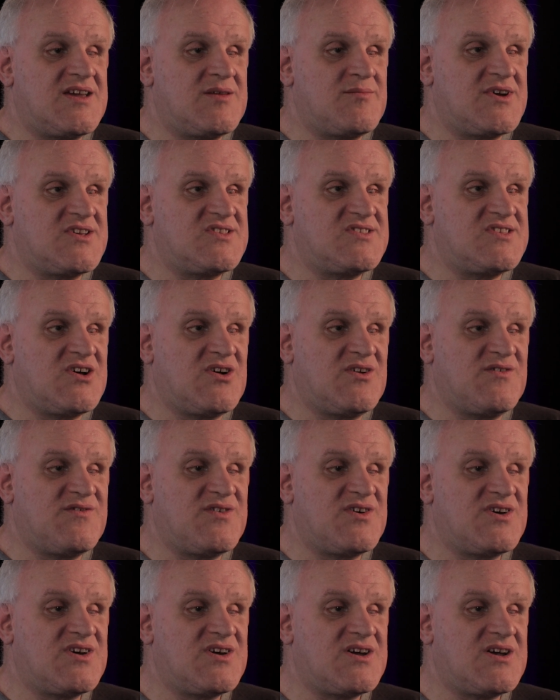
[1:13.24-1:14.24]
And
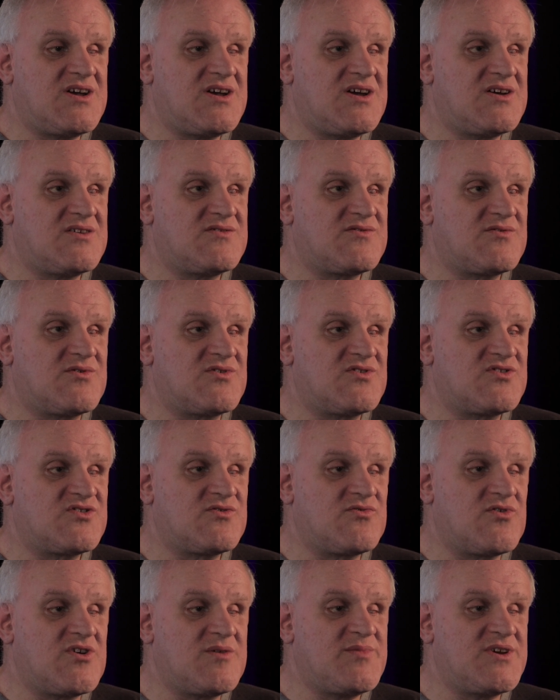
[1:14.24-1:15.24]
myself, of course,
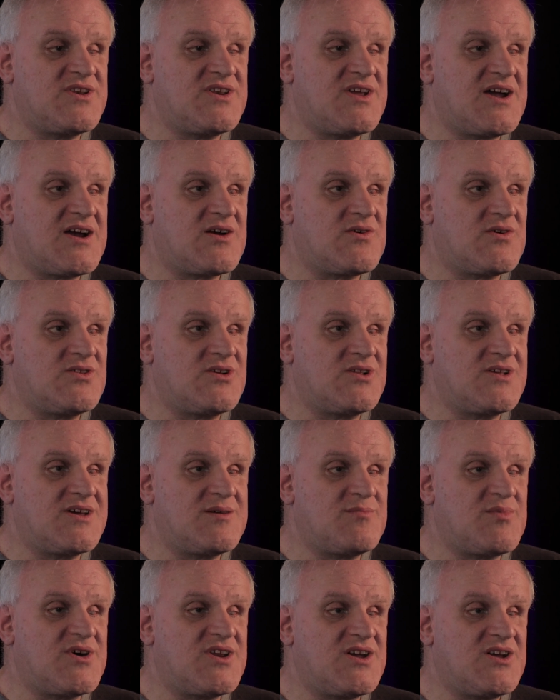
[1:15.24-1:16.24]
grew up in
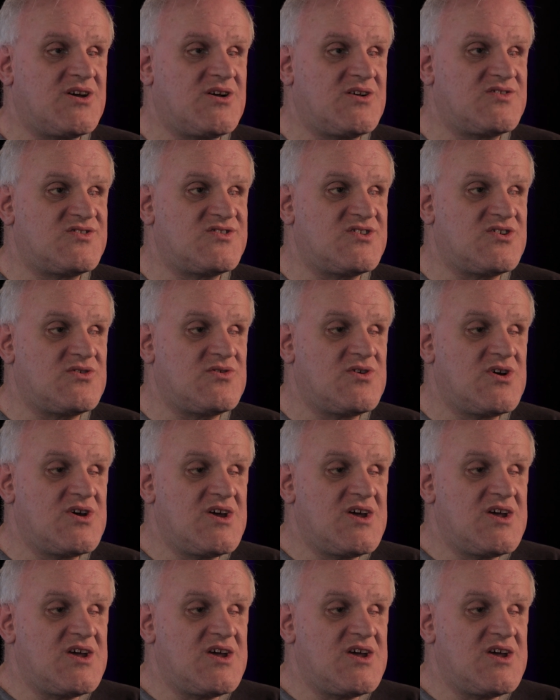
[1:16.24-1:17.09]
Niagara-on-the-Lake, but I also